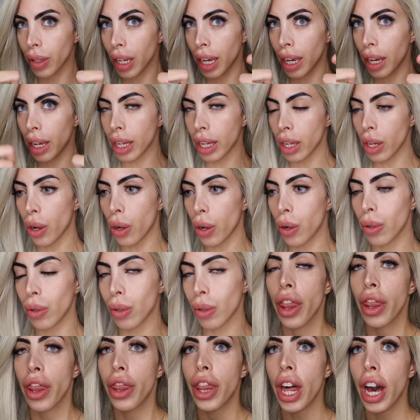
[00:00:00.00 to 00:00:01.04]
Here it goes.
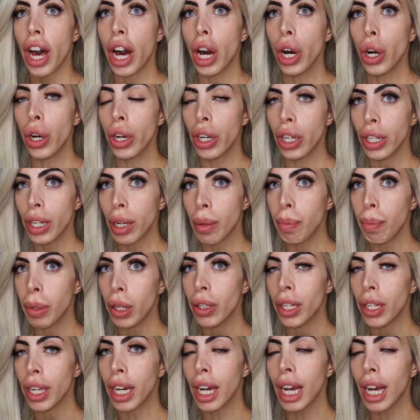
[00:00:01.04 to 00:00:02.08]
The Huda
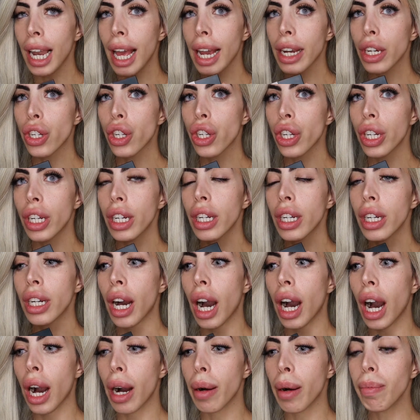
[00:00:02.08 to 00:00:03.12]
Beauty collection
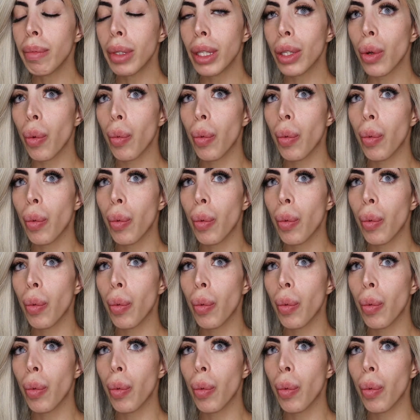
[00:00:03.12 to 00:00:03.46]
comes